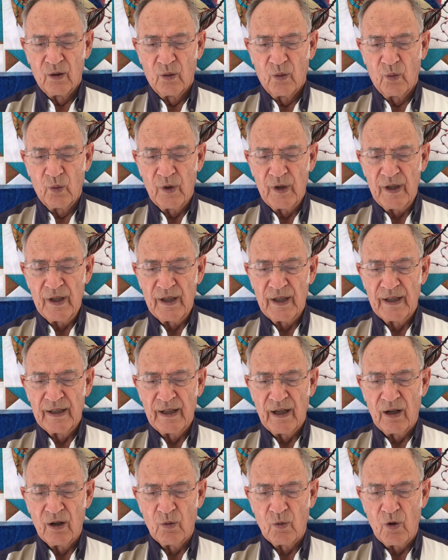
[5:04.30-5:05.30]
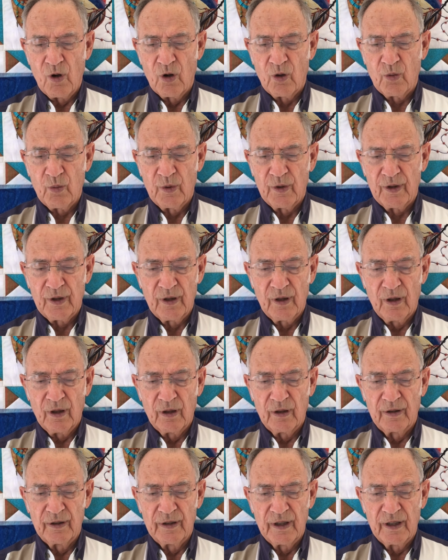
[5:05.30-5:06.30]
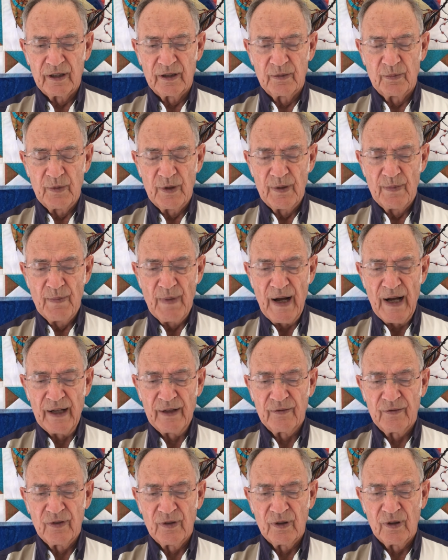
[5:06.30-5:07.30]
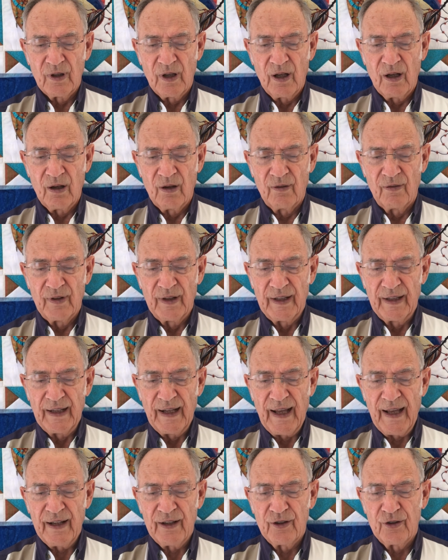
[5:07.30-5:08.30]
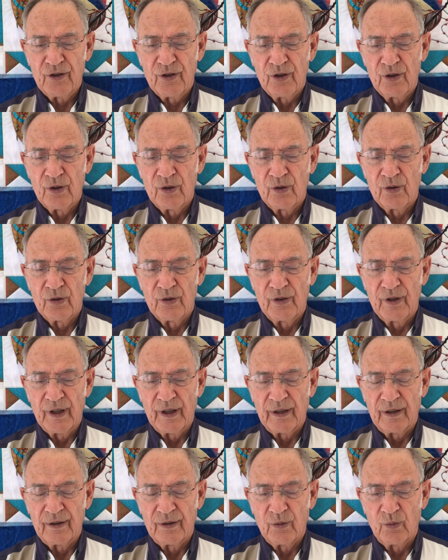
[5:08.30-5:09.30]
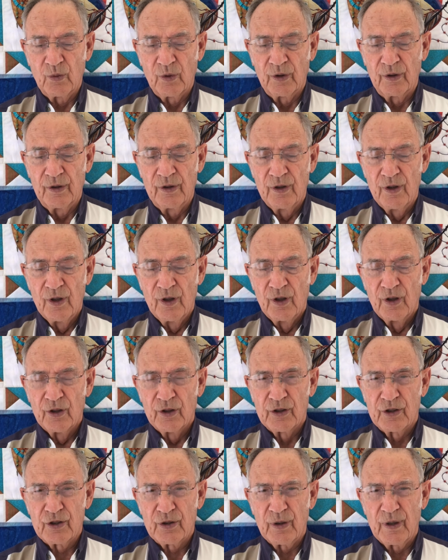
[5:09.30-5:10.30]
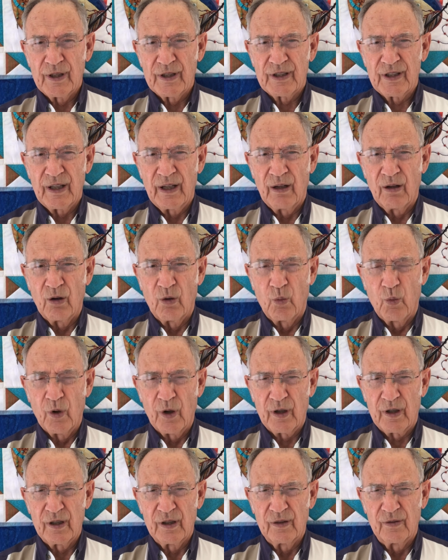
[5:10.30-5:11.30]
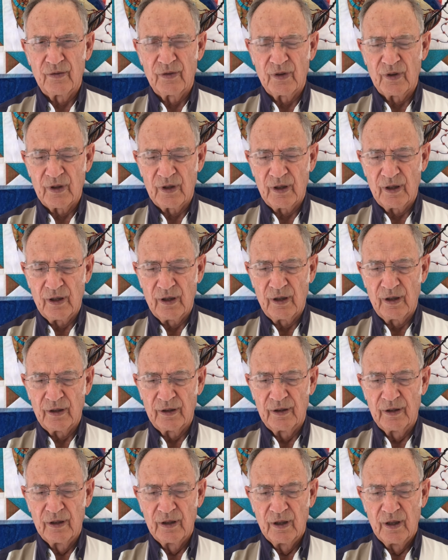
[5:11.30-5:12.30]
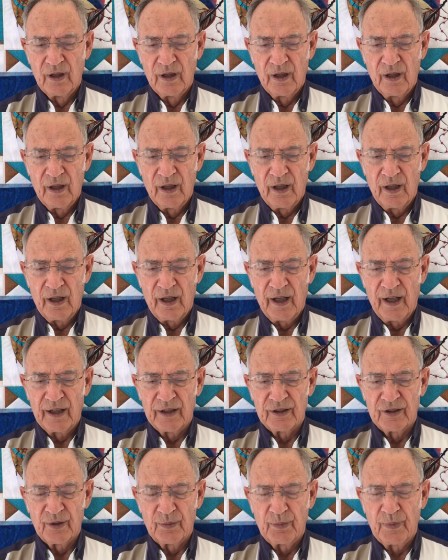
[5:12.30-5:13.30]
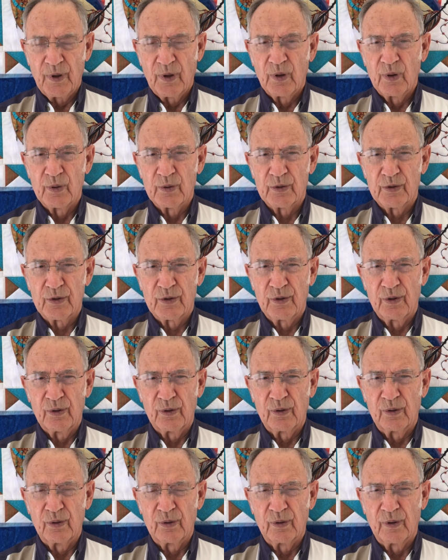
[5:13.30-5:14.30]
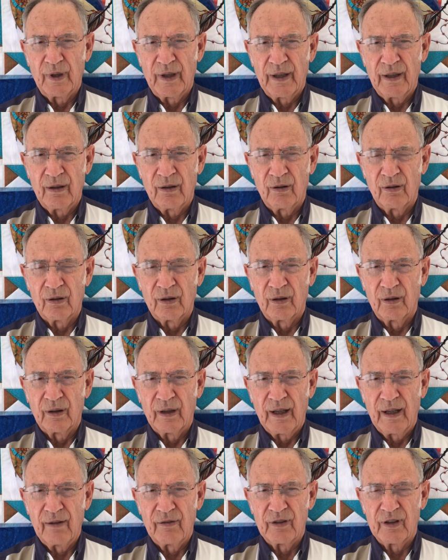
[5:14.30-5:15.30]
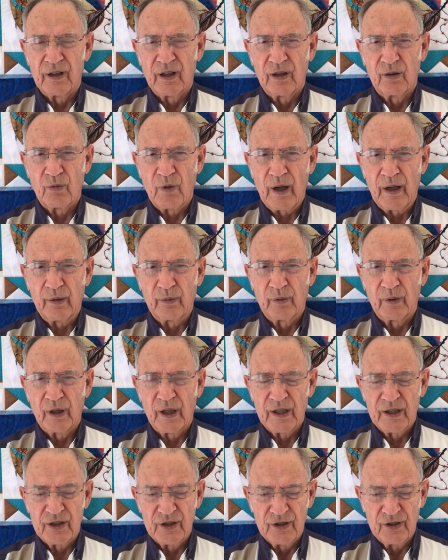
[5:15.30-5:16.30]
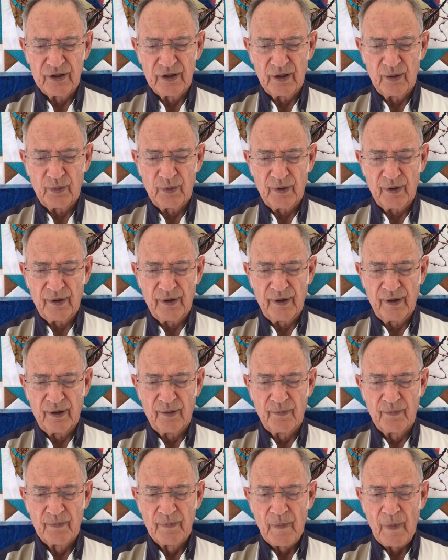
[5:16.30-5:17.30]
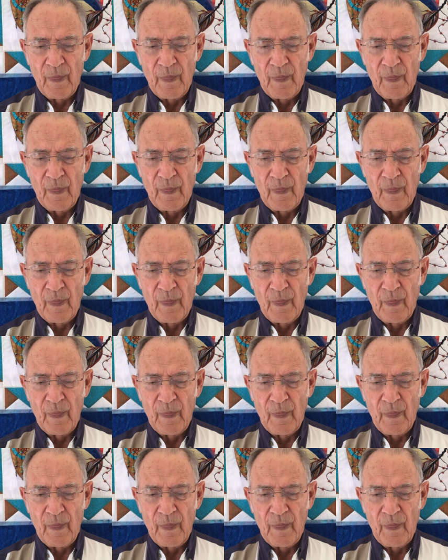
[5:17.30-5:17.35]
We, in our walk with God, need to be mindful of an attitude that would stress our working for God as opposed to our having a right relationship with Him,